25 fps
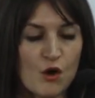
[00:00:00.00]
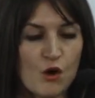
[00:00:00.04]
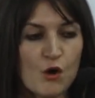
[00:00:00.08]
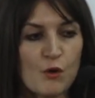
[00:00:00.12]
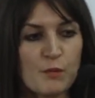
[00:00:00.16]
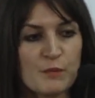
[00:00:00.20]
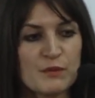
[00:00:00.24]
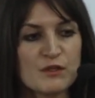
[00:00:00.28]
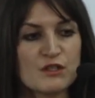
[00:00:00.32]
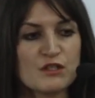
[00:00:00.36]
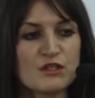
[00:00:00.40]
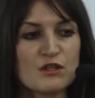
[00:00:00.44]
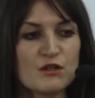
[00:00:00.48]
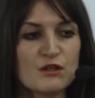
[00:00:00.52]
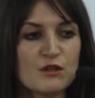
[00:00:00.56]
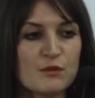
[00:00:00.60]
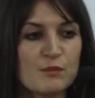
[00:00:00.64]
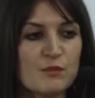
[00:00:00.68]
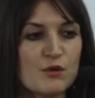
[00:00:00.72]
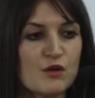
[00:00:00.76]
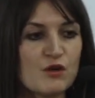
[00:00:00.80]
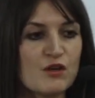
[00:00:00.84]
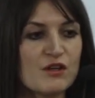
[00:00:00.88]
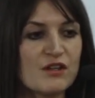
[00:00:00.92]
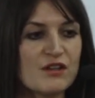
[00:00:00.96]
up until the
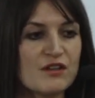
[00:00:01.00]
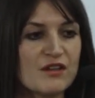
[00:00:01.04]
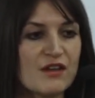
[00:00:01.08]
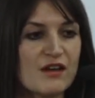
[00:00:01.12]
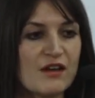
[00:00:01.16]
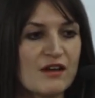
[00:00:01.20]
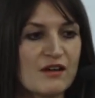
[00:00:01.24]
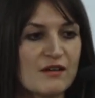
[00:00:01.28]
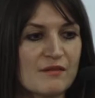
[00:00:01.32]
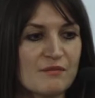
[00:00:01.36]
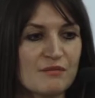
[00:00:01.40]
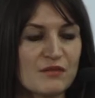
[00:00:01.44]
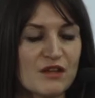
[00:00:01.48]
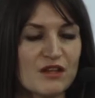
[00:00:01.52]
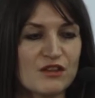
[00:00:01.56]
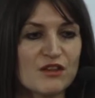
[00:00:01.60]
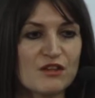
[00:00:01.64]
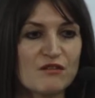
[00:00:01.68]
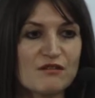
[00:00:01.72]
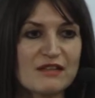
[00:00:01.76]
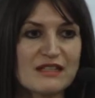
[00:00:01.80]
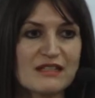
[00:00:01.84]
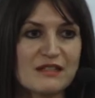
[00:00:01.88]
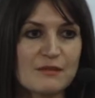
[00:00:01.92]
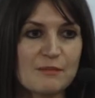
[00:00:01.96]
point that
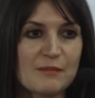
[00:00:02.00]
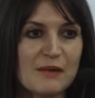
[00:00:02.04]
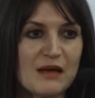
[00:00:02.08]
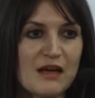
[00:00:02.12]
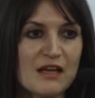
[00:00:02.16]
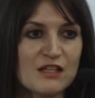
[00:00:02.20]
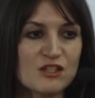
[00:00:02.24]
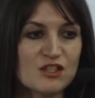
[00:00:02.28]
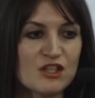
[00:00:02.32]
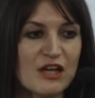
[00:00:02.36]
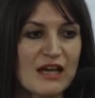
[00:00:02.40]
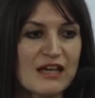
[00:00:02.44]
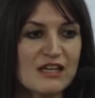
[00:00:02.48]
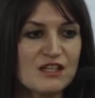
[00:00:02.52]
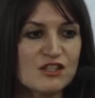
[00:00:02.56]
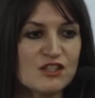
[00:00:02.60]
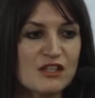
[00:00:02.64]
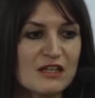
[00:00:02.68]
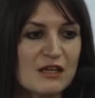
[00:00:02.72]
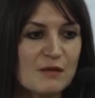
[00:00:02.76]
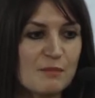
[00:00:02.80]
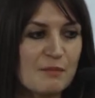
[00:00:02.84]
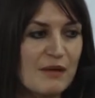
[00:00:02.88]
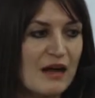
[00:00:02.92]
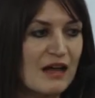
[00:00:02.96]
there is a change
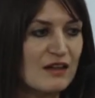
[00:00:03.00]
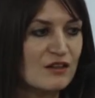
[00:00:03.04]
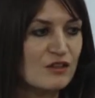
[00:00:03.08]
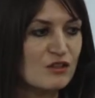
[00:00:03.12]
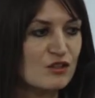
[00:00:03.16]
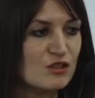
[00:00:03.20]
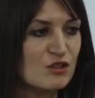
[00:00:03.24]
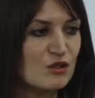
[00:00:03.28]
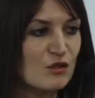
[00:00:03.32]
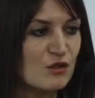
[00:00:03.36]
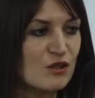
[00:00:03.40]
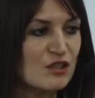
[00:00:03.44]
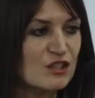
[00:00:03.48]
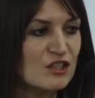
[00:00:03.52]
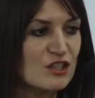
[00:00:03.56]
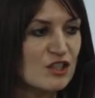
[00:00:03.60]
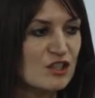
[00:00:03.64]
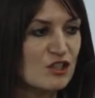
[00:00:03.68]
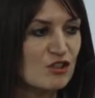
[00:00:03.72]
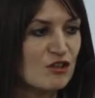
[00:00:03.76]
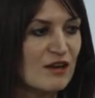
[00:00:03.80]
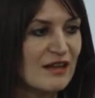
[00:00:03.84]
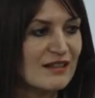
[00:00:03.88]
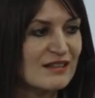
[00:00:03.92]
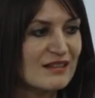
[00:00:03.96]
in a balance or there's a
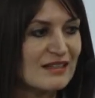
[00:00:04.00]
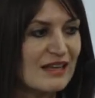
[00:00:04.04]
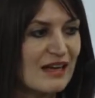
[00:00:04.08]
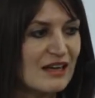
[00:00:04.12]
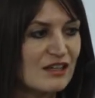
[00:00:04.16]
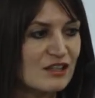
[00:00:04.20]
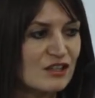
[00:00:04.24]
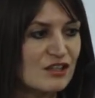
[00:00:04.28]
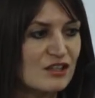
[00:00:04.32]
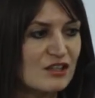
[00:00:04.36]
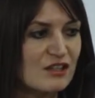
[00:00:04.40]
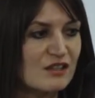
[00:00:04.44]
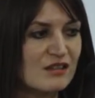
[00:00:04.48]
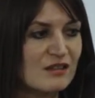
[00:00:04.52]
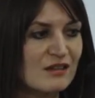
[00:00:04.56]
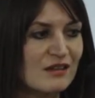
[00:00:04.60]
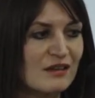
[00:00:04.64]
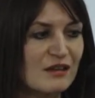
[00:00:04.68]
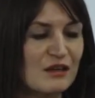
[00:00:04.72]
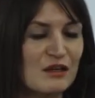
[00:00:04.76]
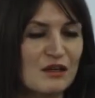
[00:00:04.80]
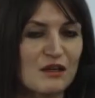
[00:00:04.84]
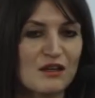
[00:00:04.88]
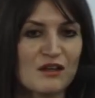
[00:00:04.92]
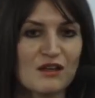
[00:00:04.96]
transaction.
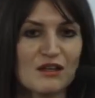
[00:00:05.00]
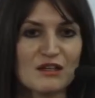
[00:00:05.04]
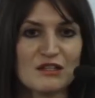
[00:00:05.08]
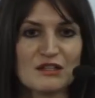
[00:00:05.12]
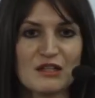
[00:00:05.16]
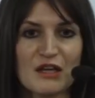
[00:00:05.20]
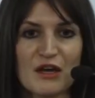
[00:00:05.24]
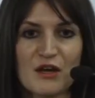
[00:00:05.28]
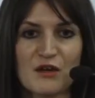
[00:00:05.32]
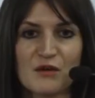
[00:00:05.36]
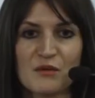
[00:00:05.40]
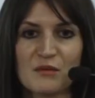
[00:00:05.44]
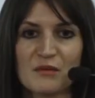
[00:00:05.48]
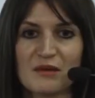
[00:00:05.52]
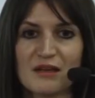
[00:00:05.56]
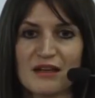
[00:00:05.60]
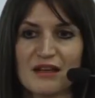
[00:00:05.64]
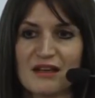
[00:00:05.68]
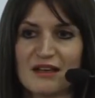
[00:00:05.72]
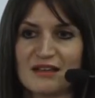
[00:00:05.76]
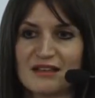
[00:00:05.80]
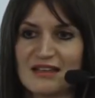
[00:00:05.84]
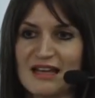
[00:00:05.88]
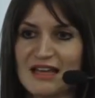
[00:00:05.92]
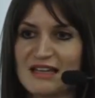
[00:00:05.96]
So
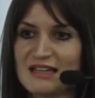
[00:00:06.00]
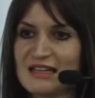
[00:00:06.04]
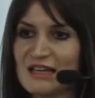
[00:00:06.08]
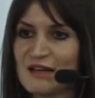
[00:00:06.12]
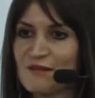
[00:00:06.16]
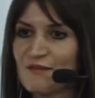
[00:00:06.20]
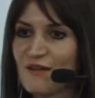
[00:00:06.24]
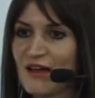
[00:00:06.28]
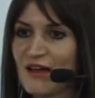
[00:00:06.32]
again, if